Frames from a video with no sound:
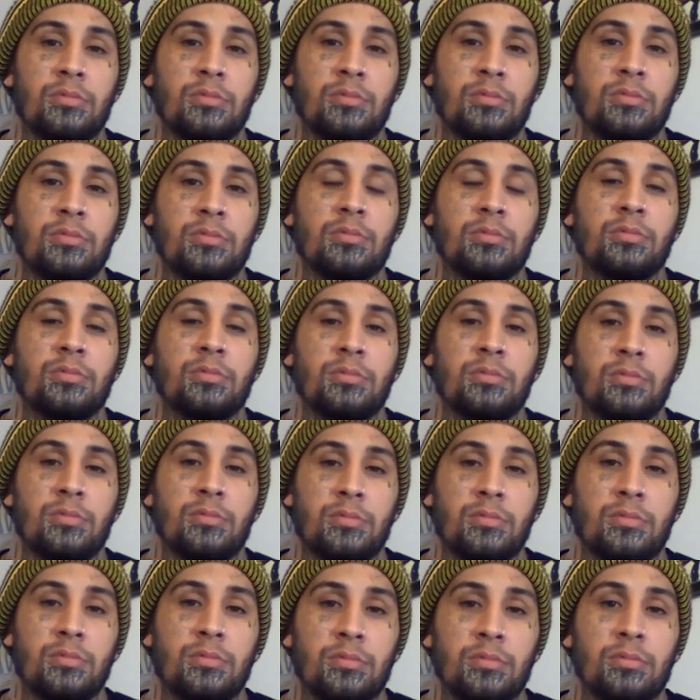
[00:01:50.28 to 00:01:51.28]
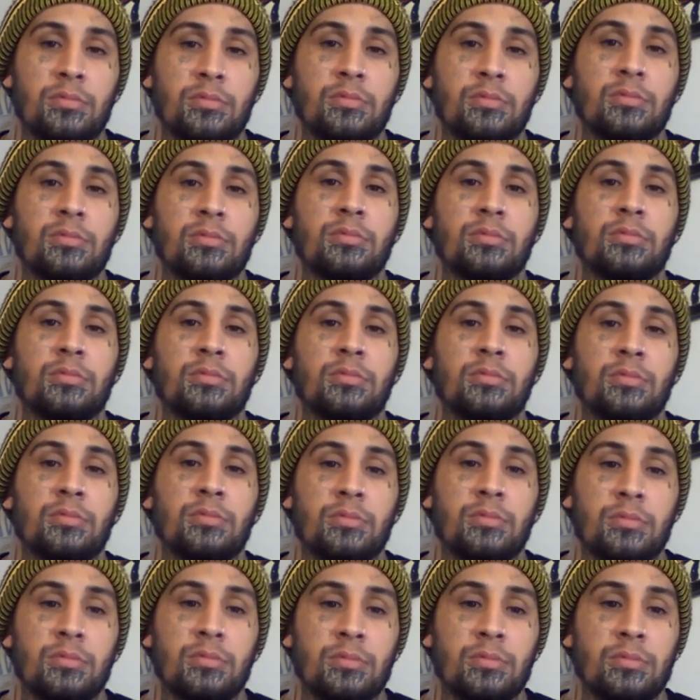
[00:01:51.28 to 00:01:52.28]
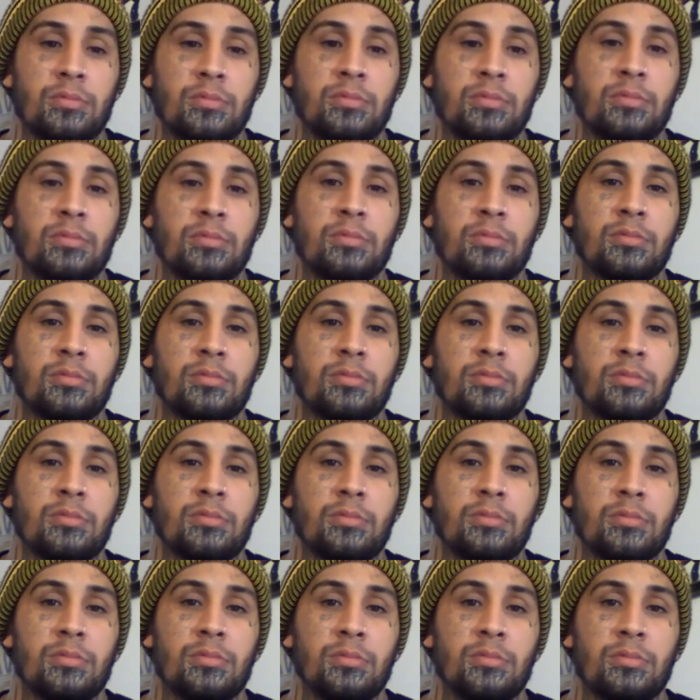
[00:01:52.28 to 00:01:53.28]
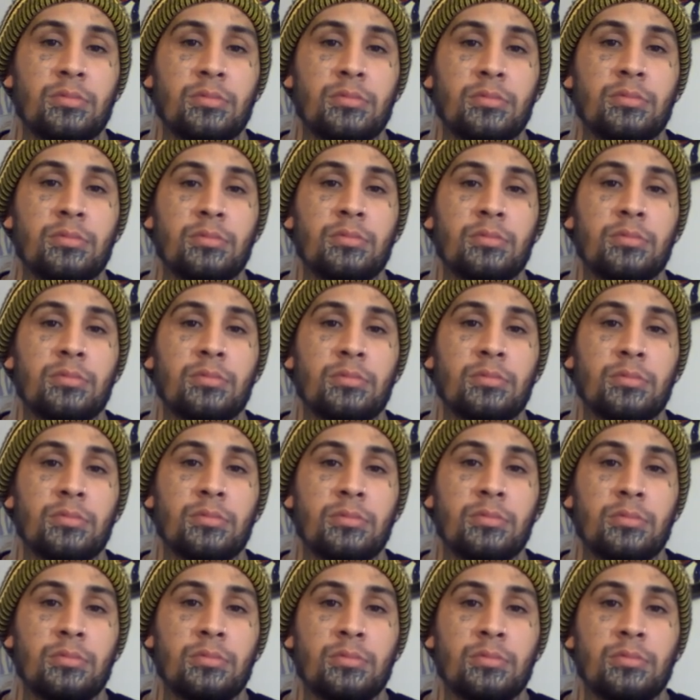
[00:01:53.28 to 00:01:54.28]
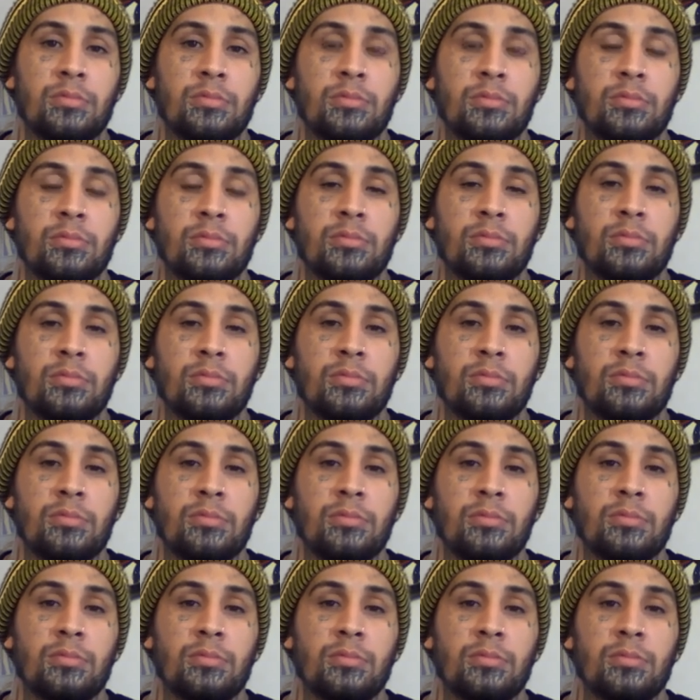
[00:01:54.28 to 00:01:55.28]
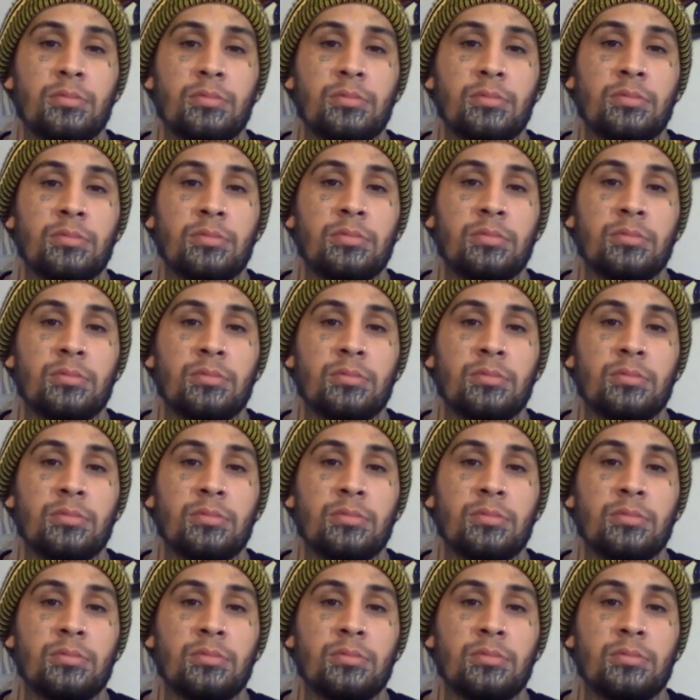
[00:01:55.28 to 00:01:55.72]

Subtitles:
[no speech]